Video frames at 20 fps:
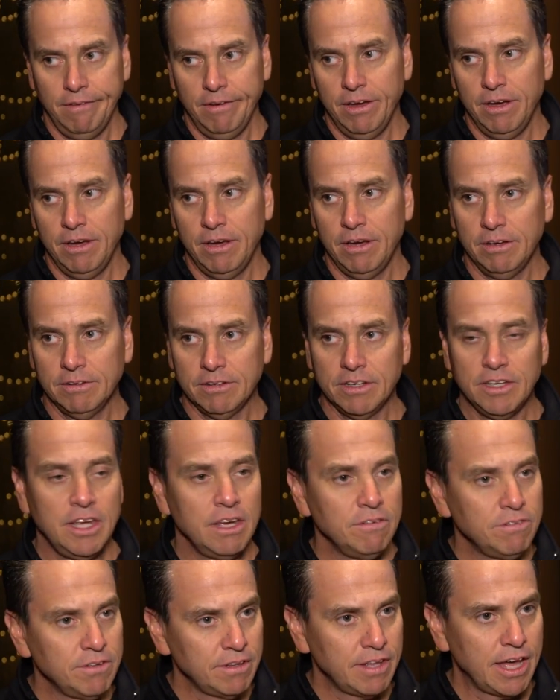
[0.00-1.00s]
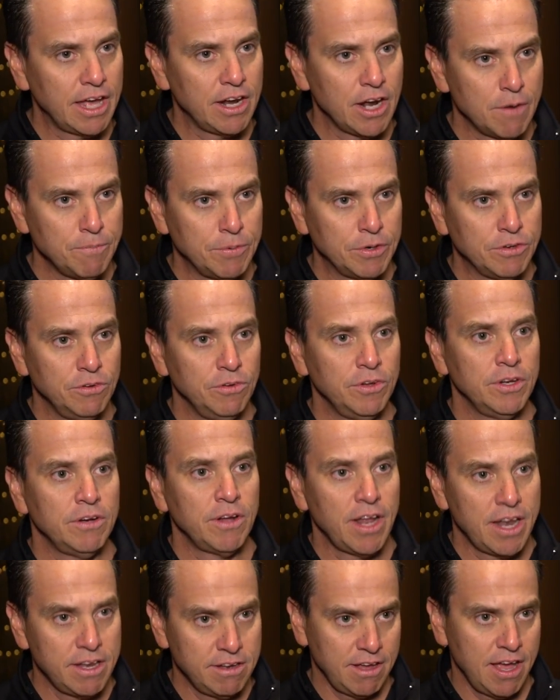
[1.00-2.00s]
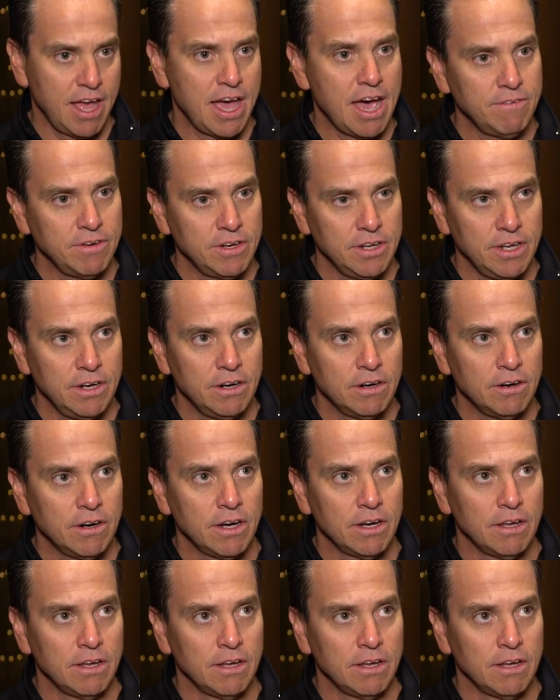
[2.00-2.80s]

uh, given that opportunity to, to have it here.